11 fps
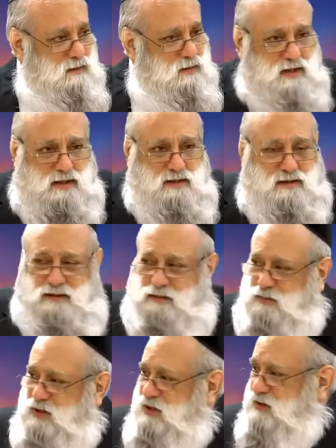which
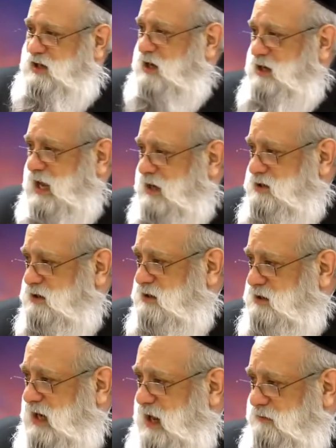is the connection
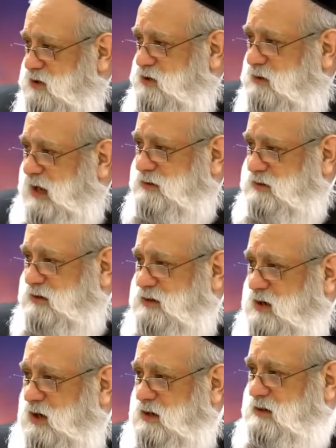that every Jew has in
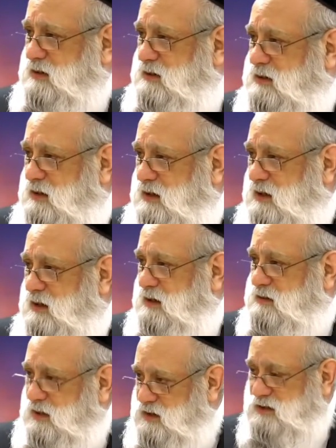his heart
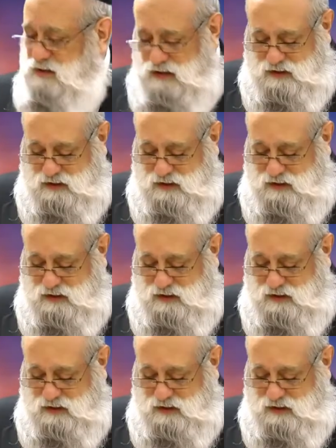to this